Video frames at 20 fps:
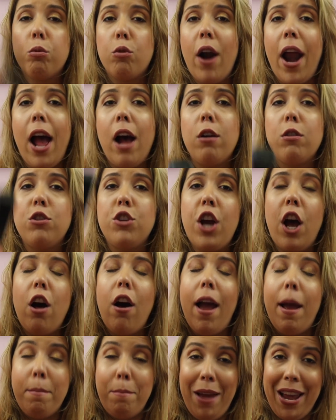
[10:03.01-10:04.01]
brow
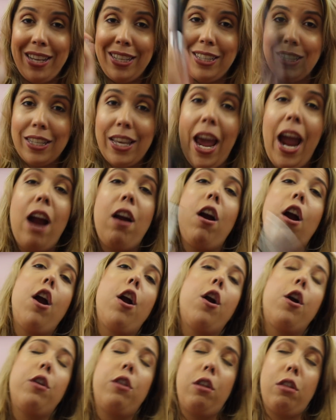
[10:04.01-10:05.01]
gel, and
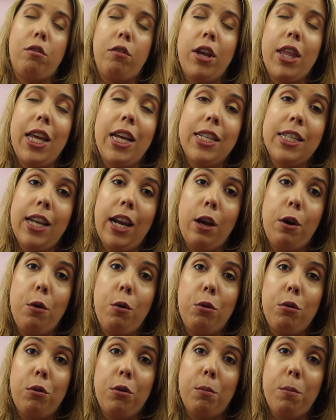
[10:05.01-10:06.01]
mascara are the three things that I
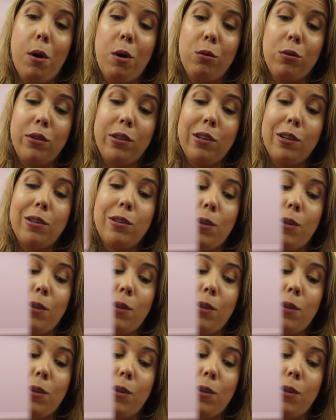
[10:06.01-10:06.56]
go through the most.